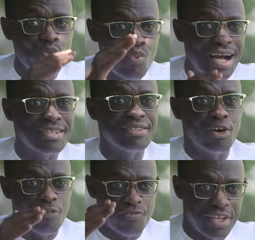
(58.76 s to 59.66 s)
one
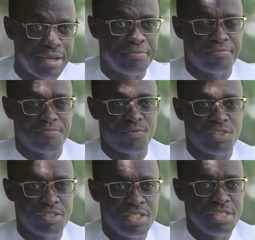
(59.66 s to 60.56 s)
of them
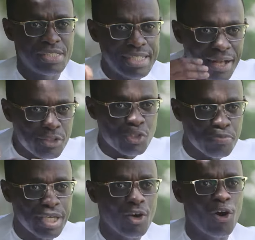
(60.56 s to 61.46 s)
tells
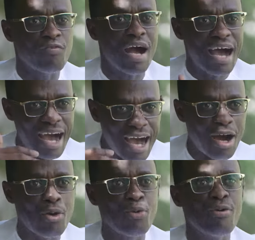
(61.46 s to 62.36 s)
me of
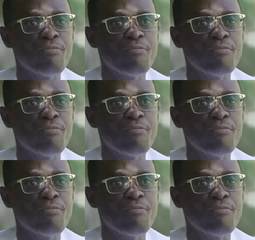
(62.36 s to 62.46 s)
how